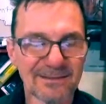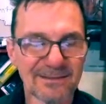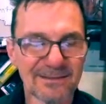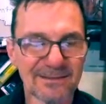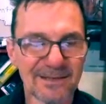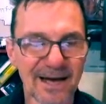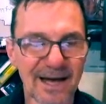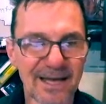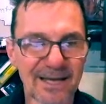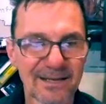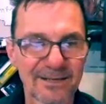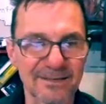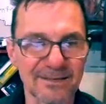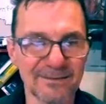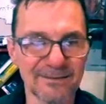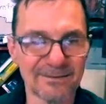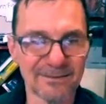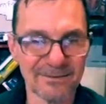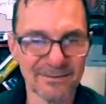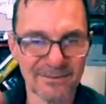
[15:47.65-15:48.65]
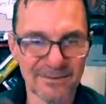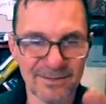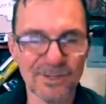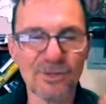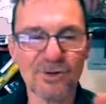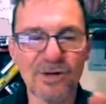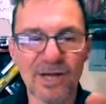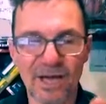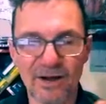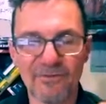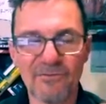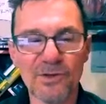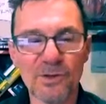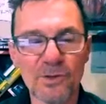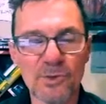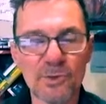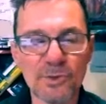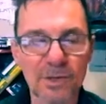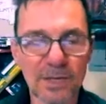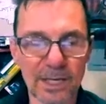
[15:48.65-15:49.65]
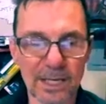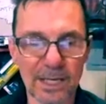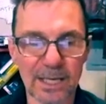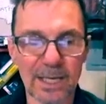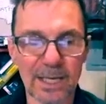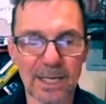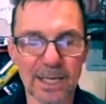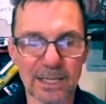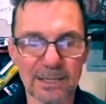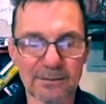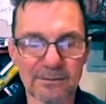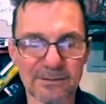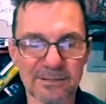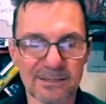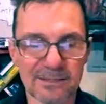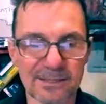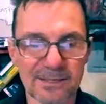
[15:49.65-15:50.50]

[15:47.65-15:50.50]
I took care of you, and